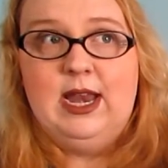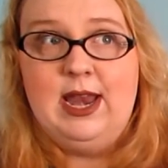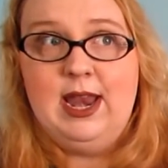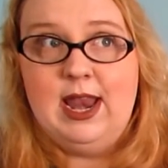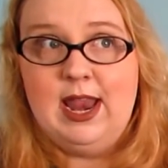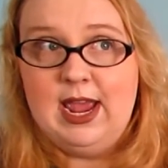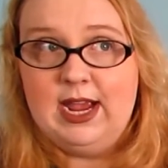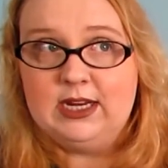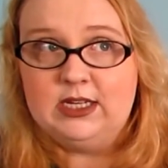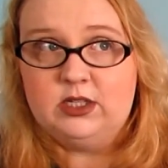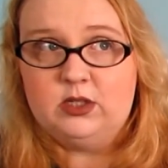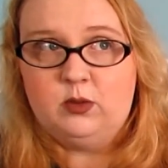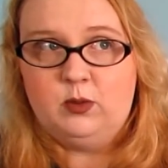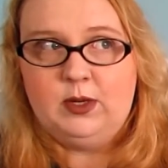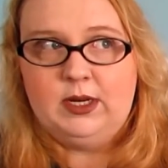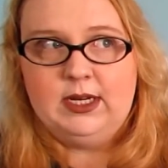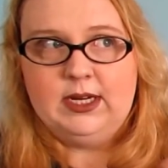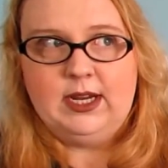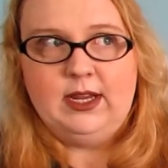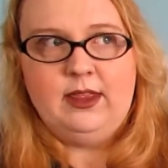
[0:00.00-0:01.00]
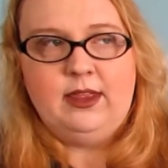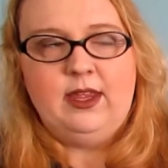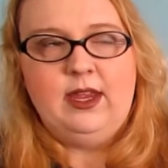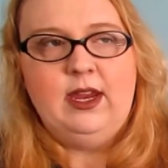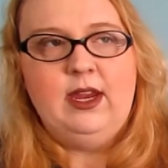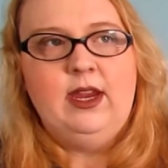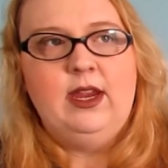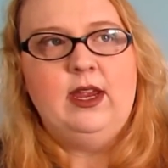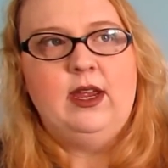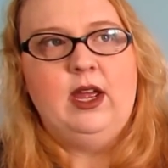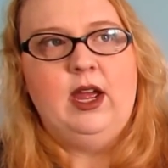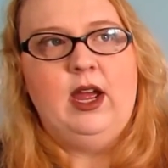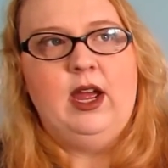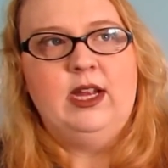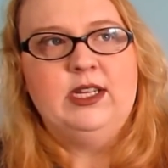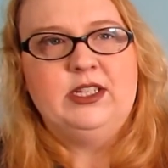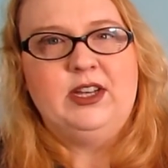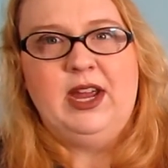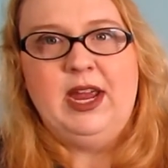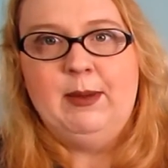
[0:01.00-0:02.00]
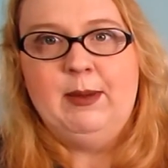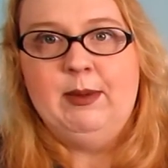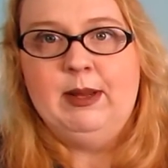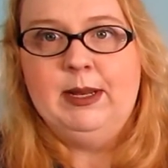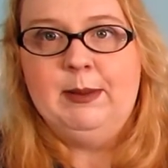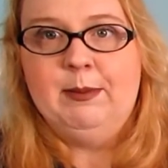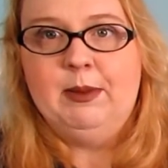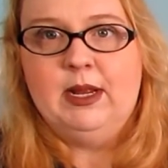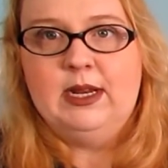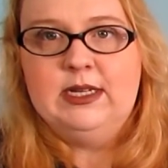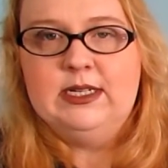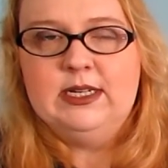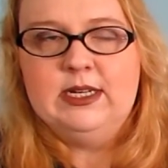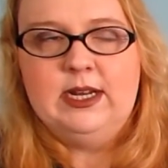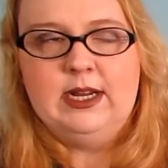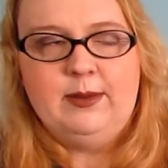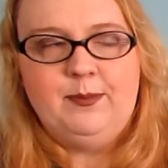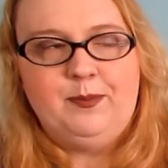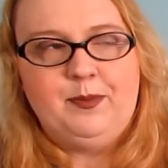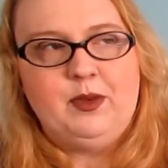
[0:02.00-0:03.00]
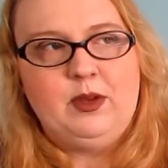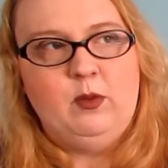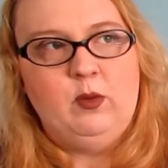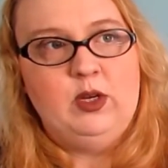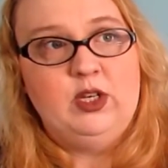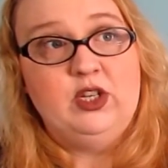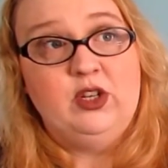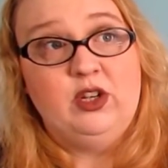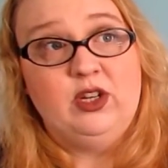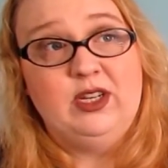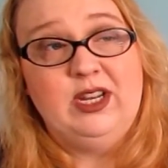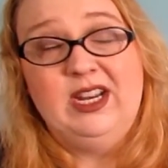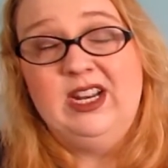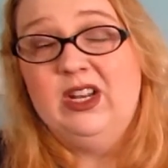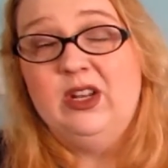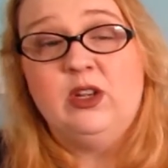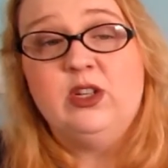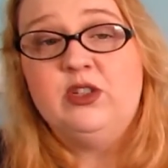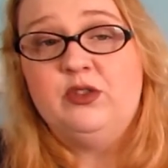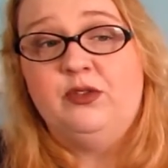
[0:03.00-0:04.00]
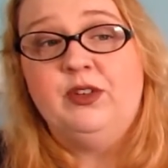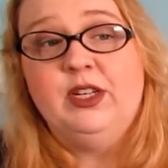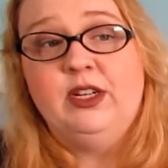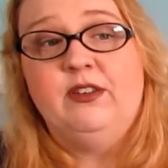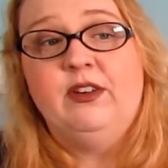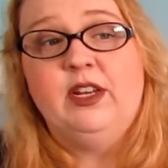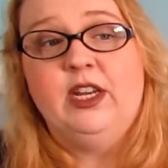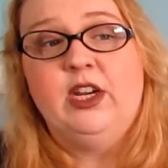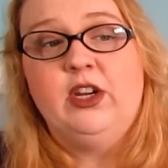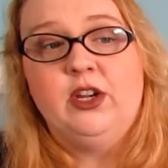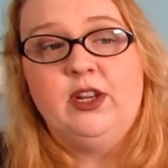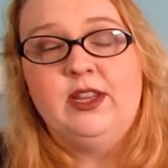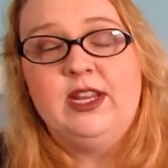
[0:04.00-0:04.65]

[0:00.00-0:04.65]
next week, I think. It's got Emily Blunt in it, and it looks really, really good.